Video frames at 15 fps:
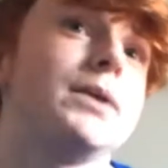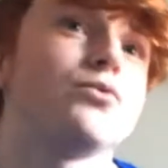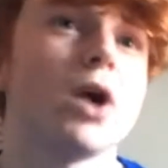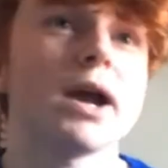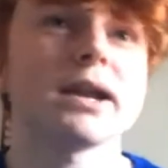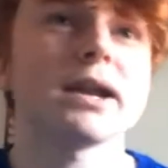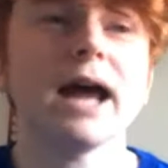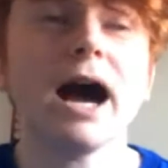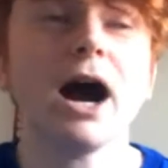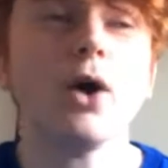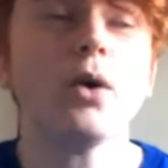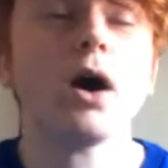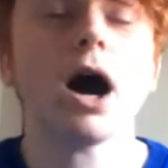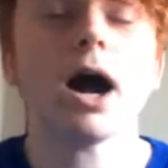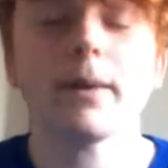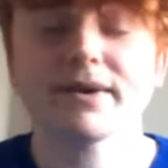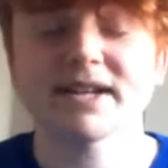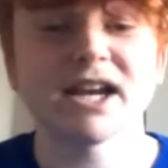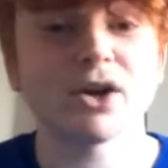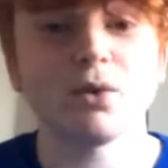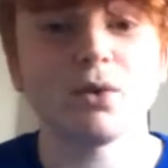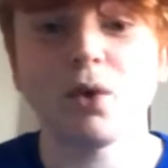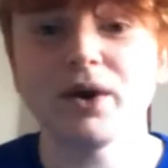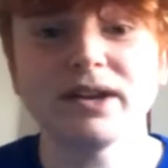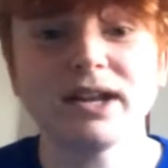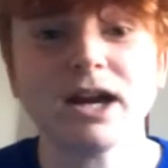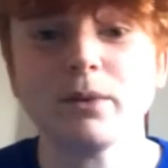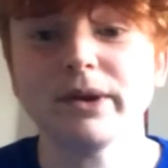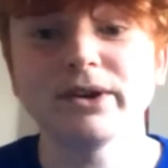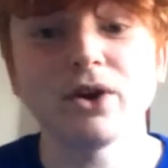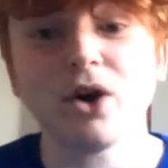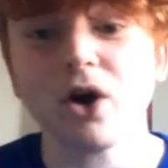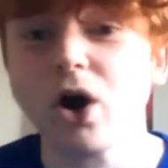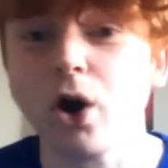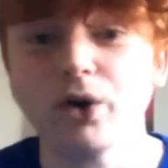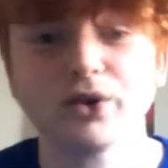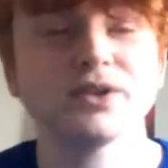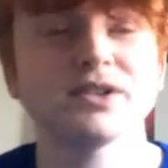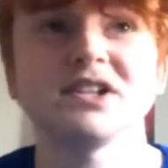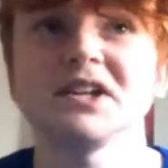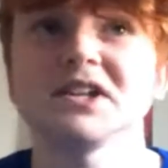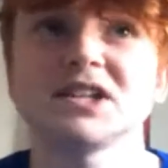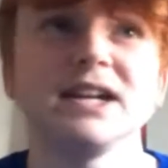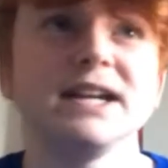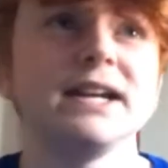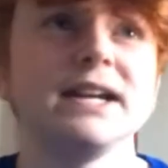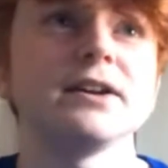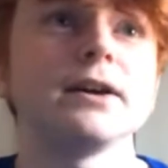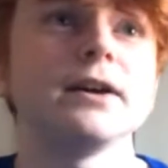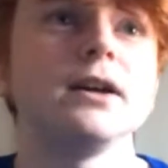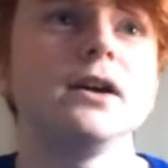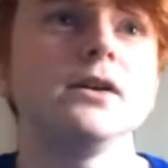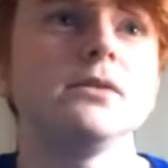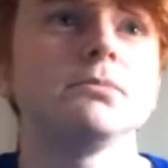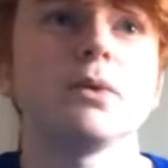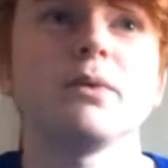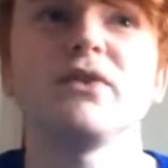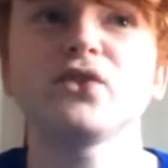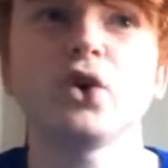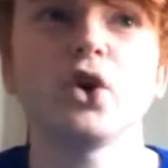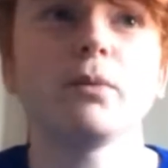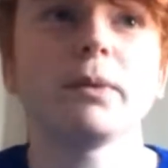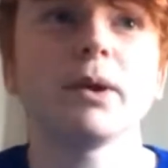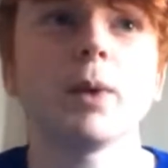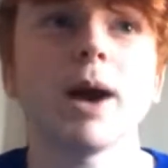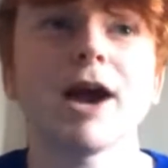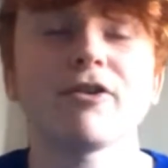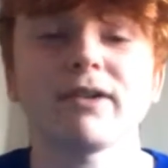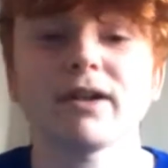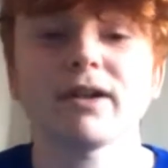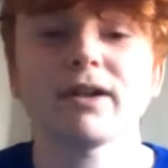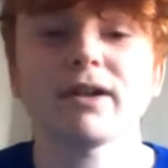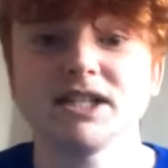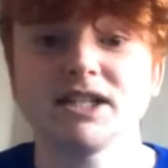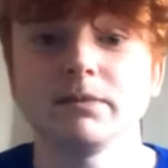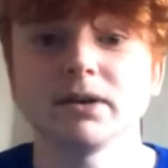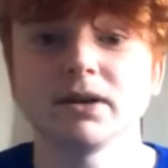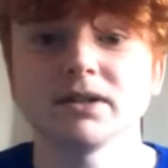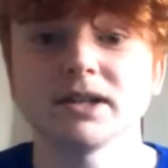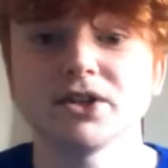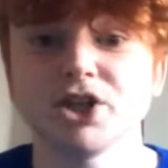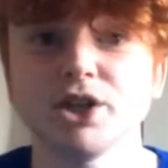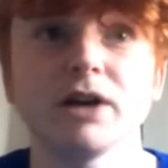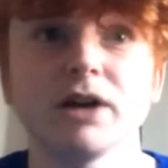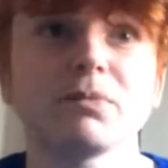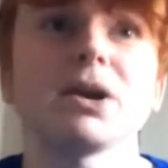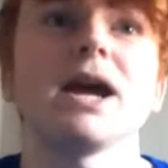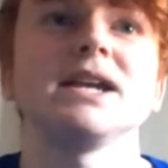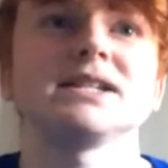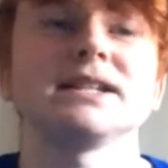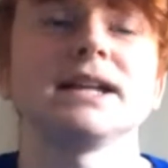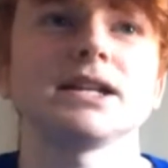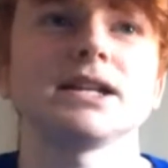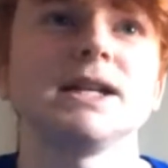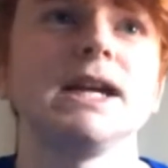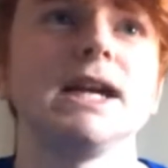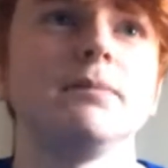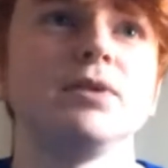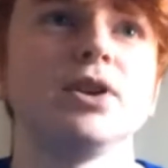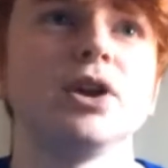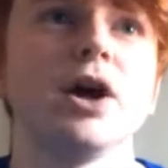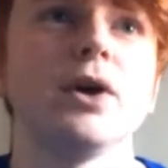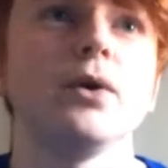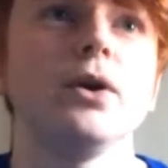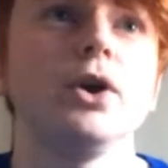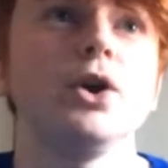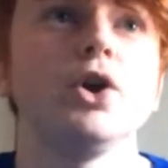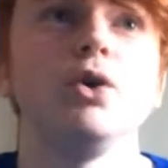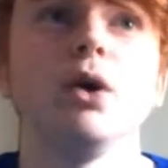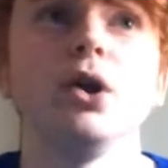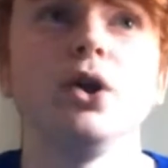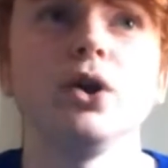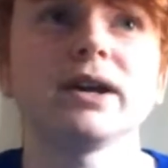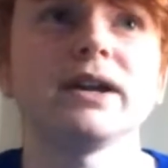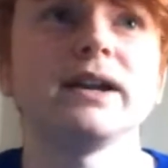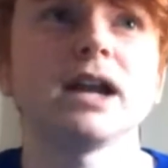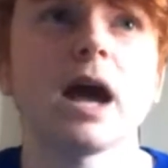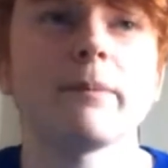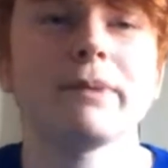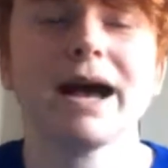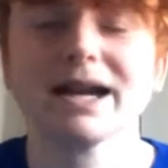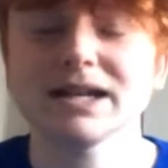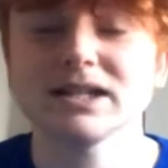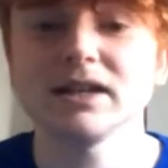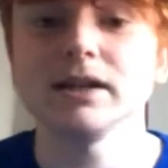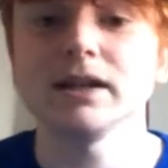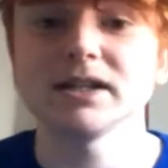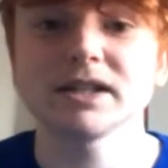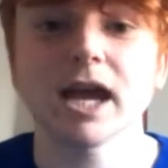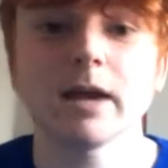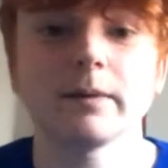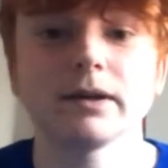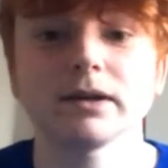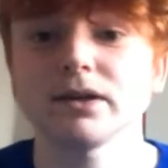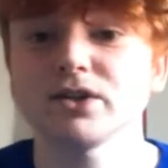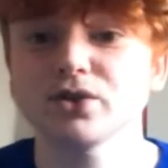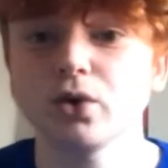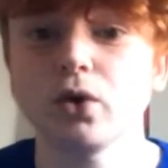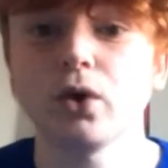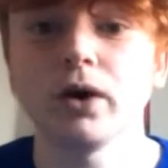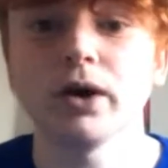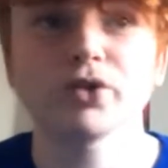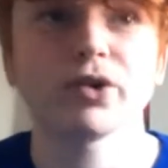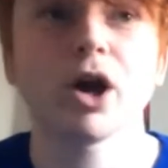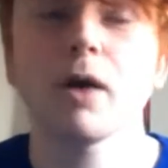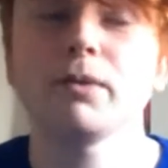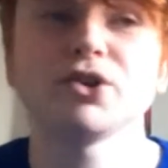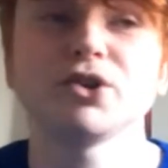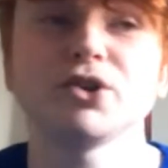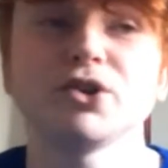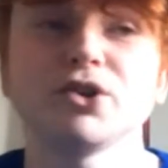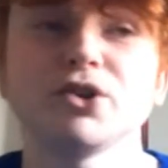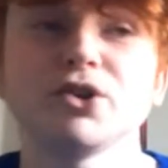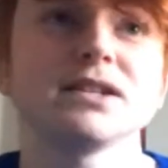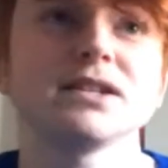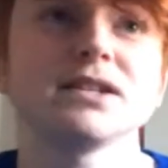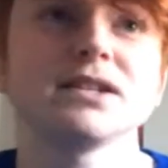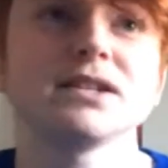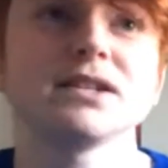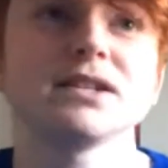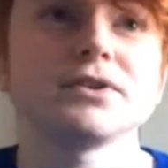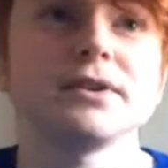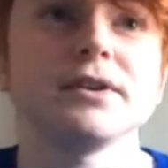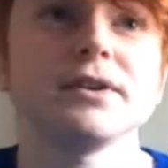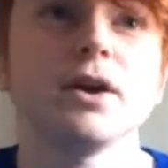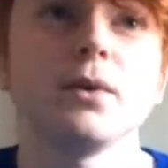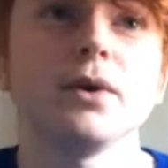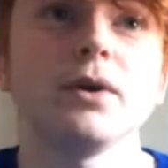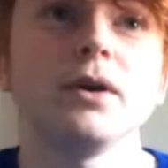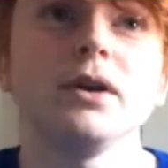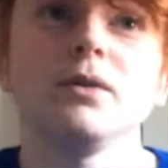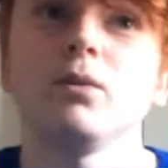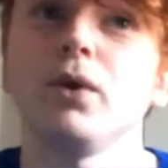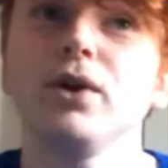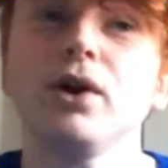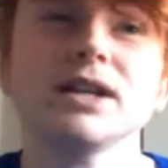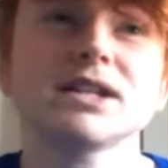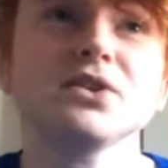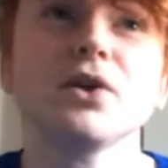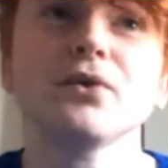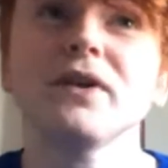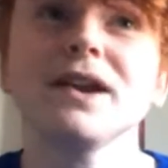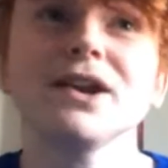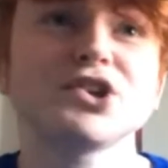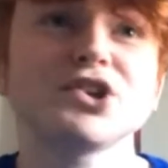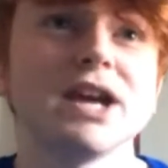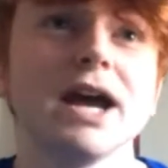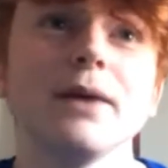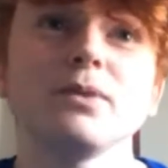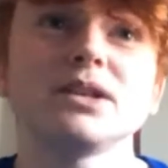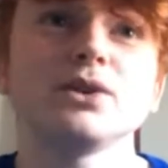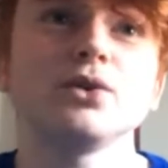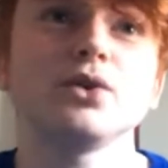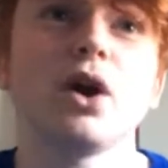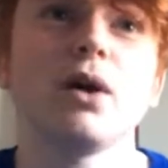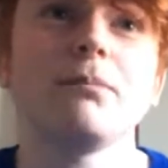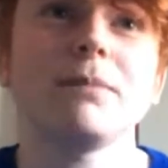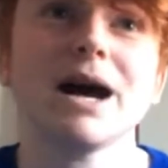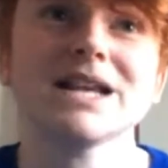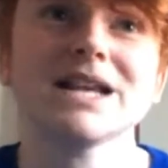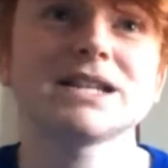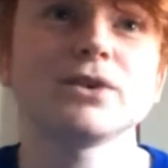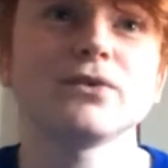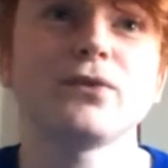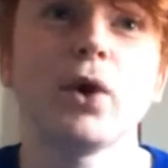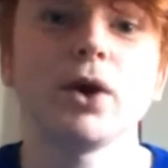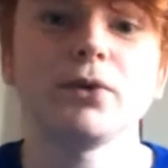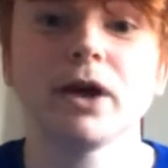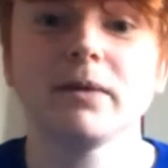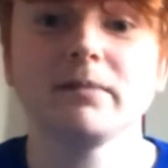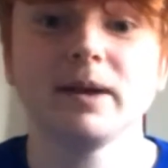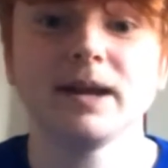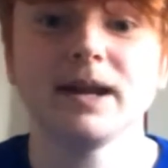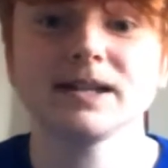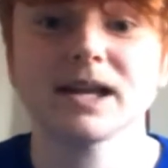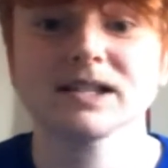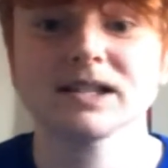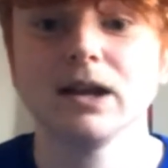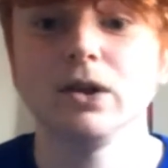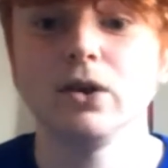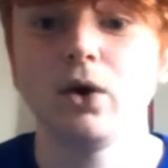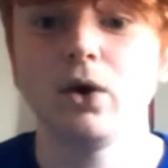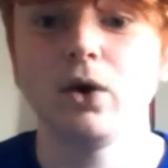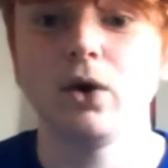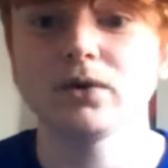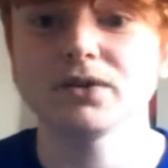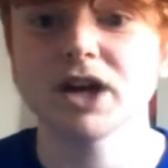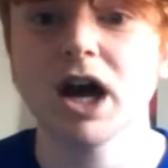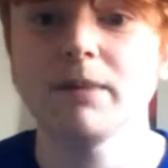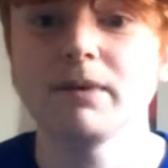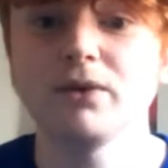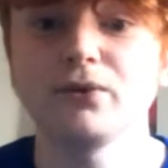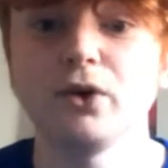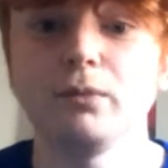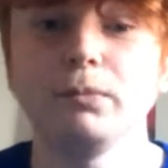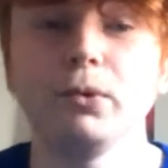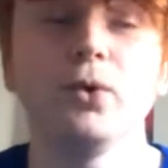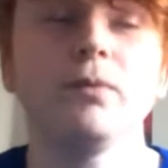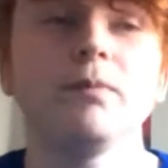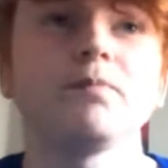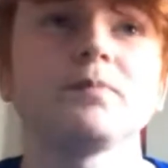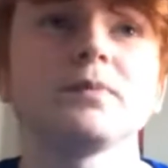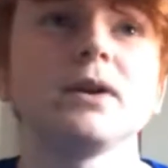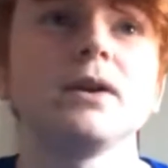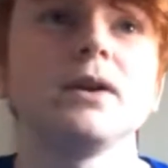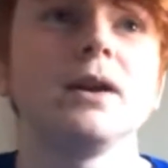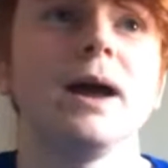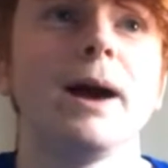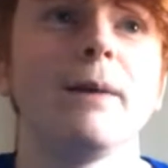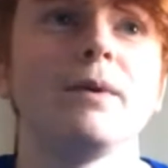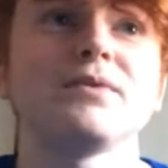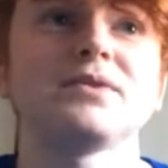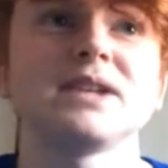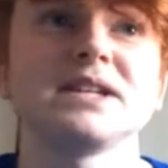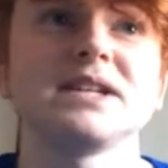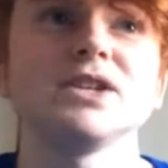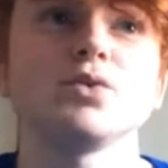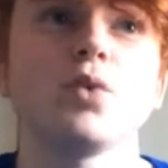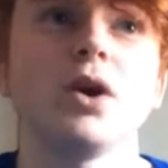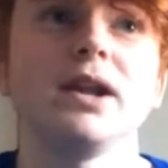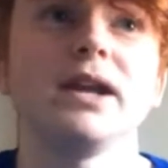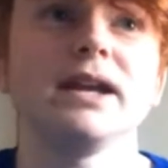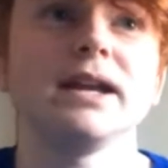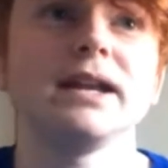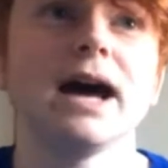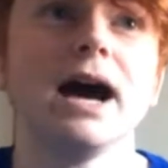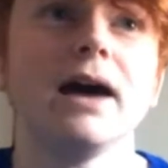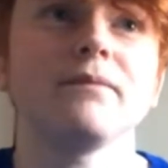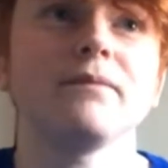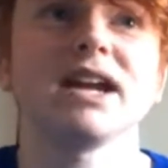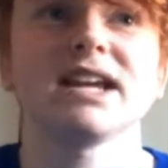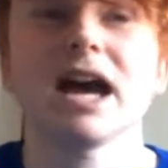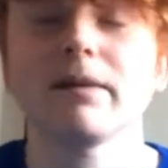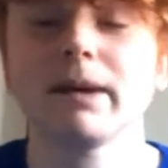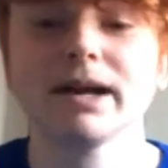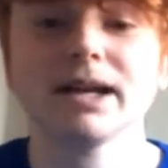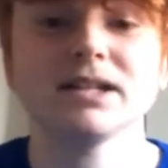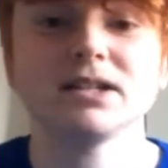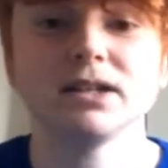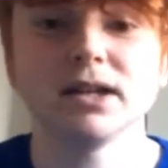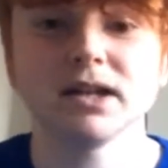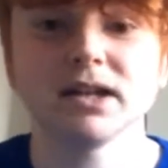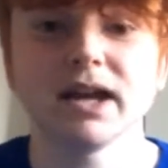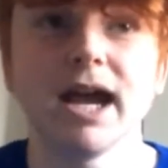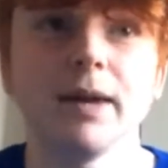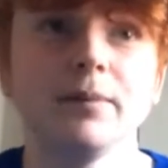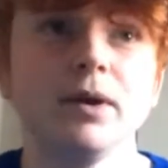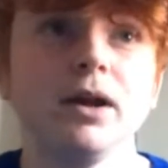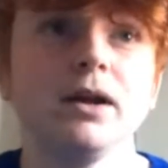I mean, right now, I would take a 1-0. We've got to hold on to this lead. But we've got to be wary of City, because they do have players in that team, you know, who are looking to get back into this game and can score and create opportunities. So, you know, we're not. It's not finished yet. We've still got a massive 45 minutes. That's a long, long time in football. And with City's quality in that, they're getting back into the game.